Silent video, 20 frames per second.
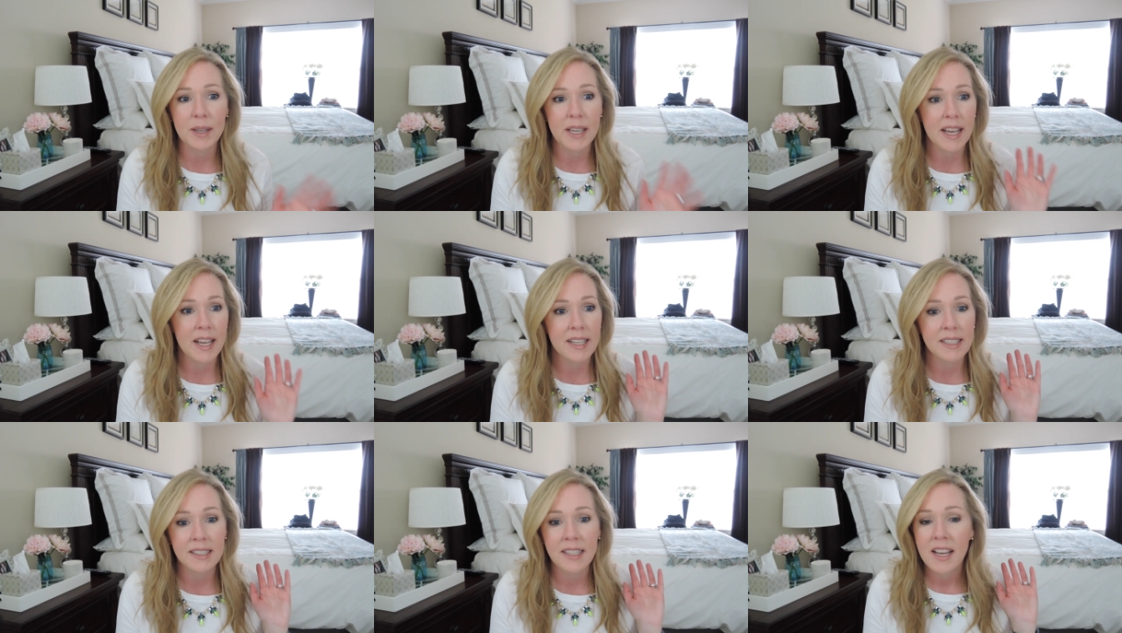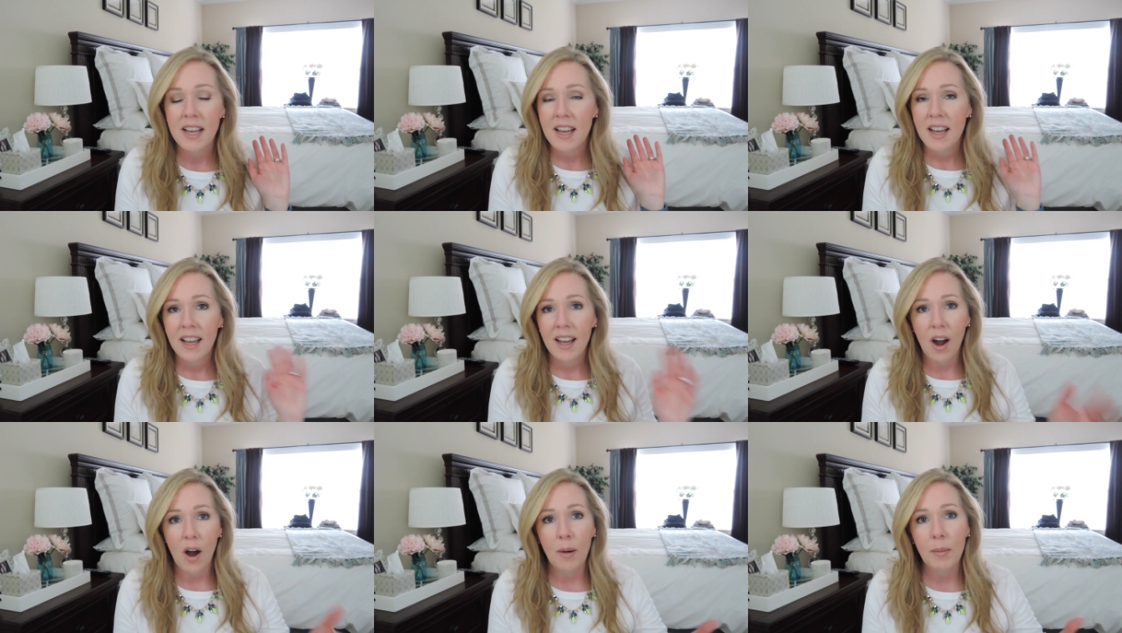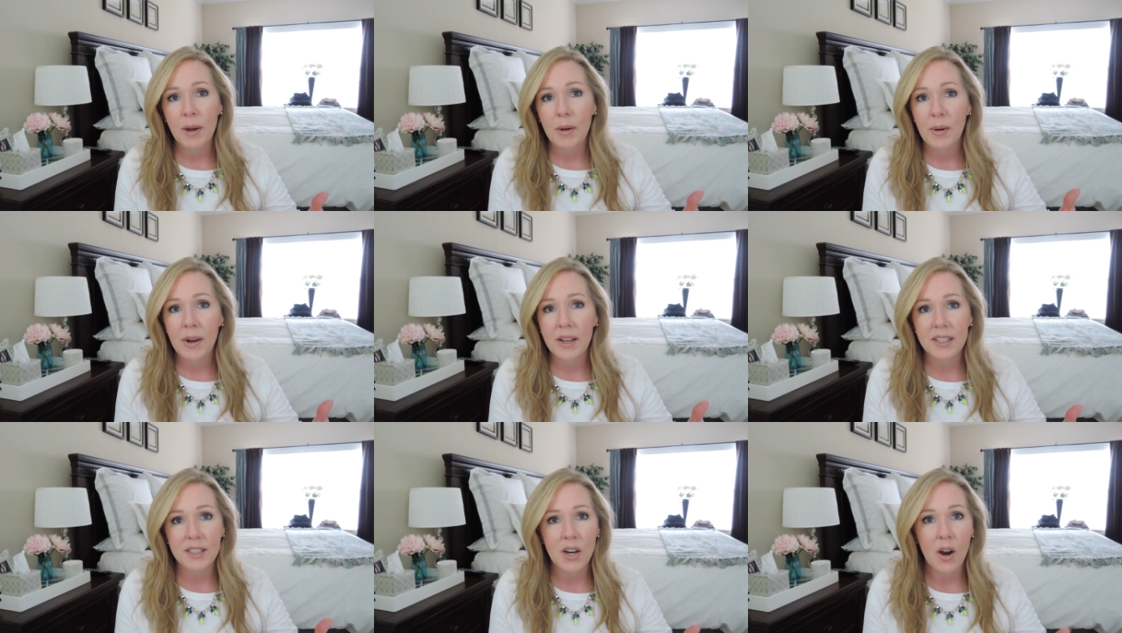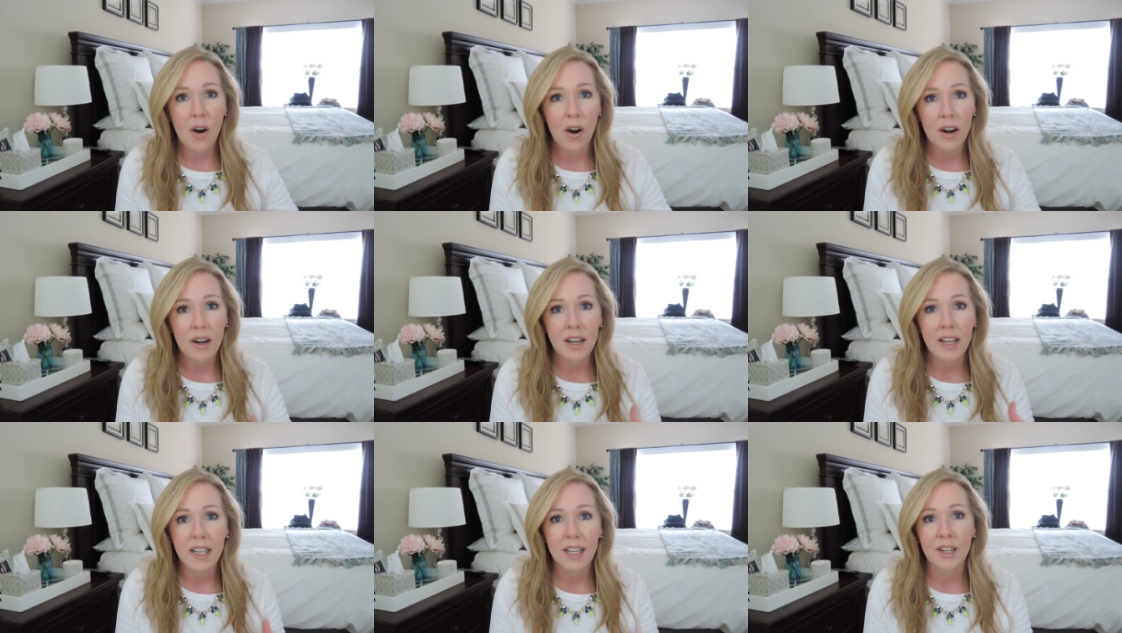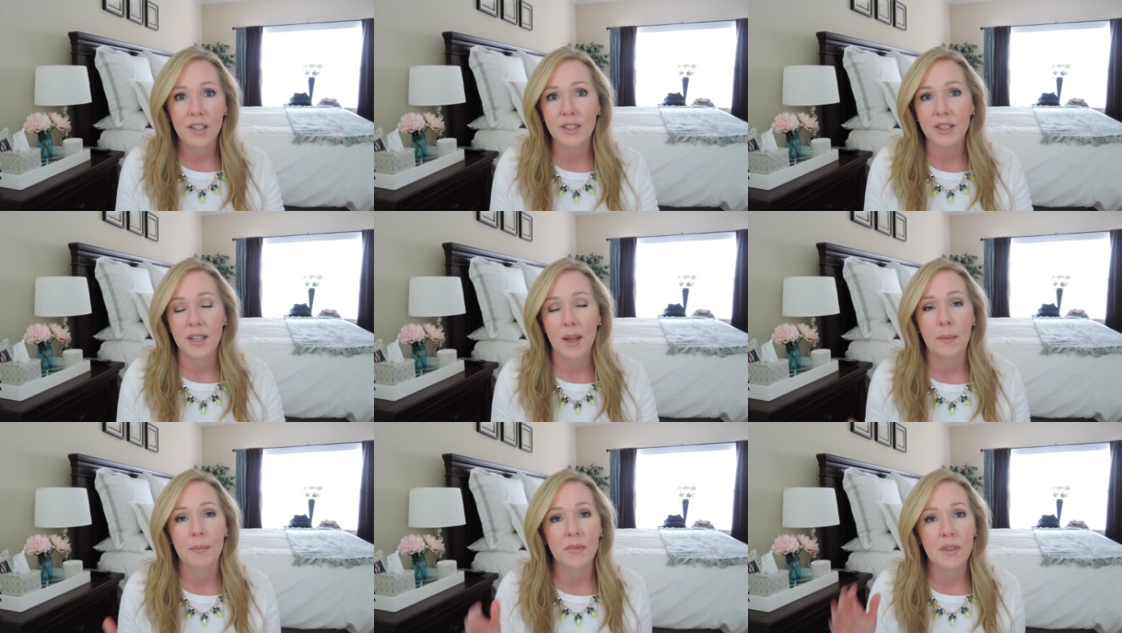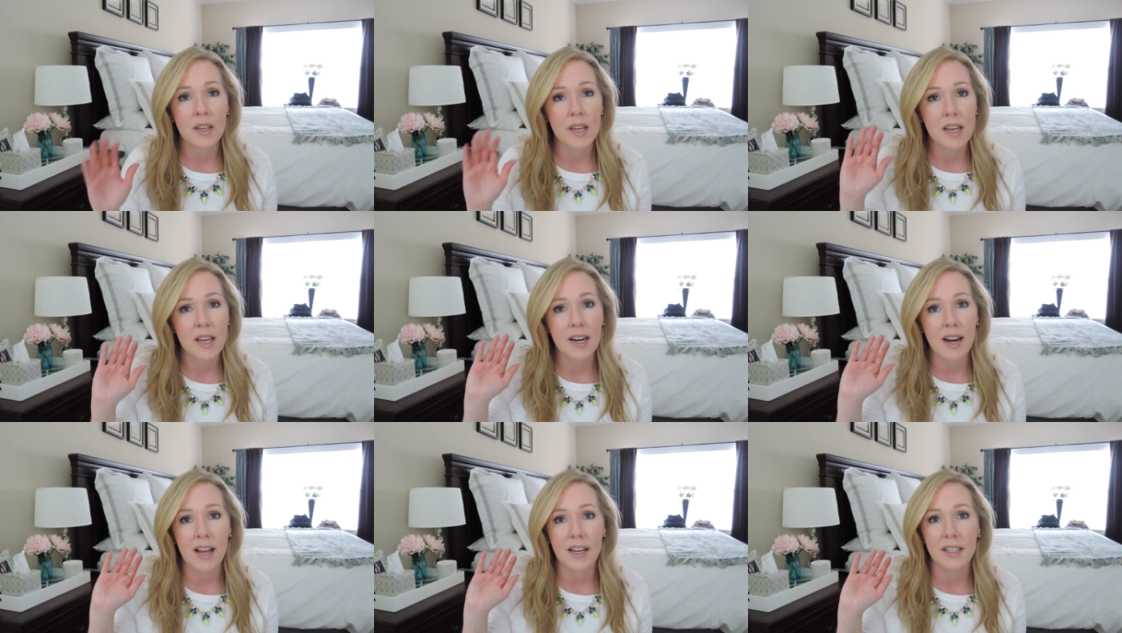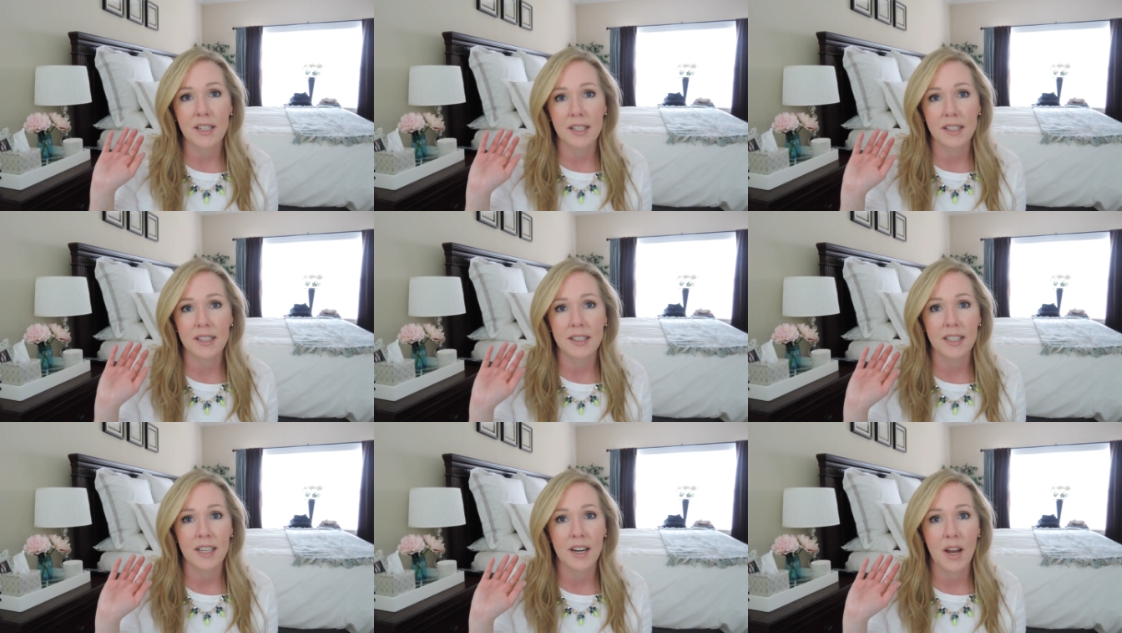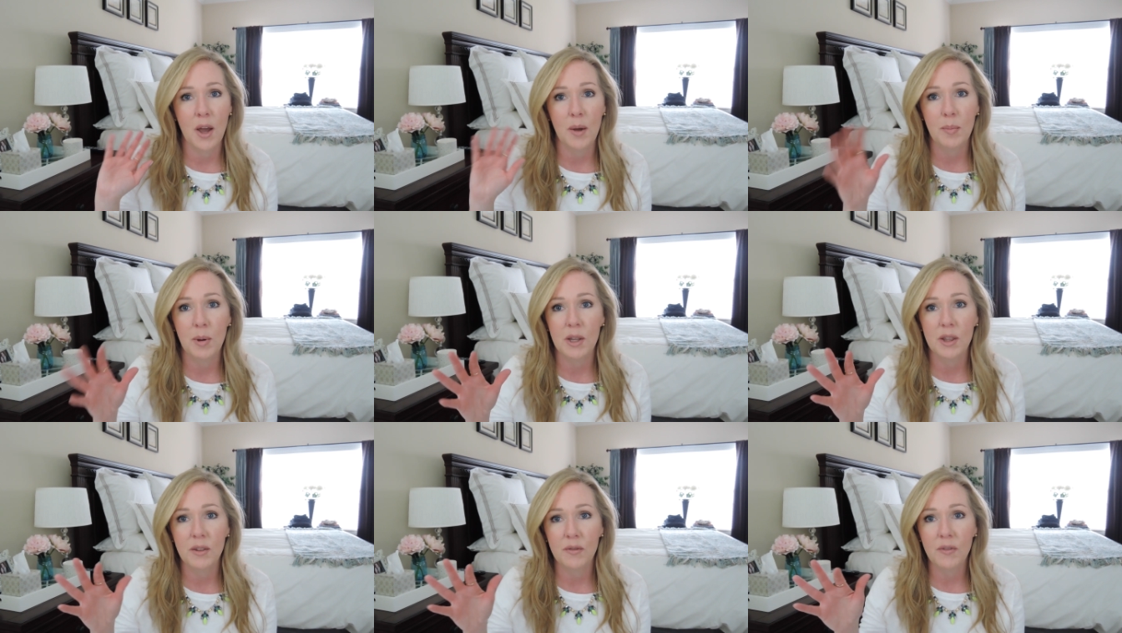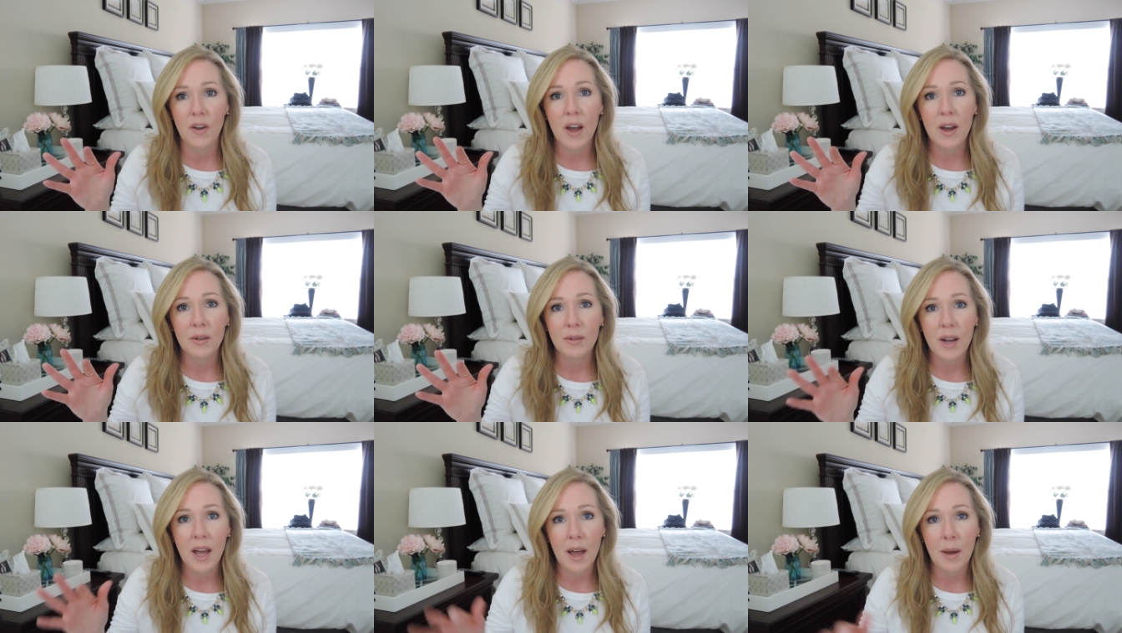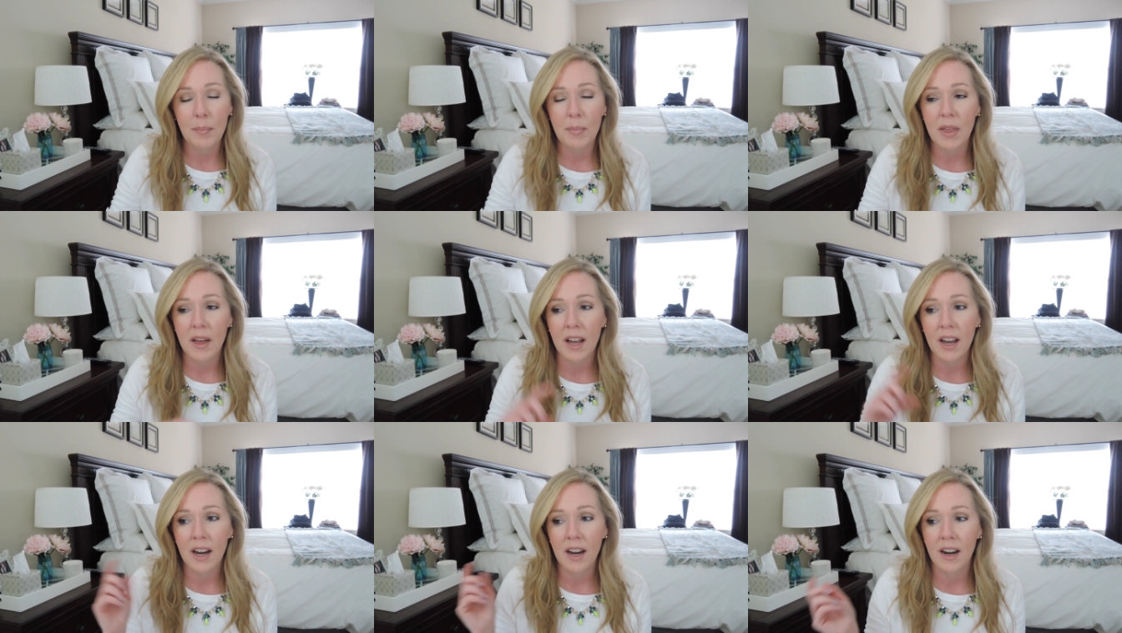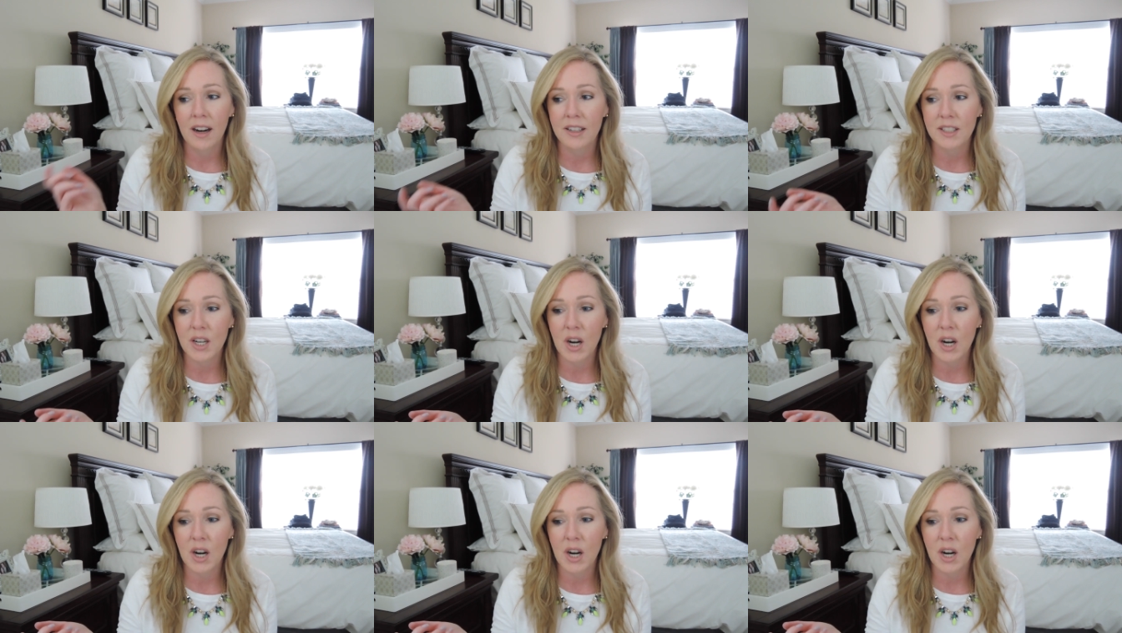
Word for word: because on my way to Target or something, I just, you know, put the phone up there,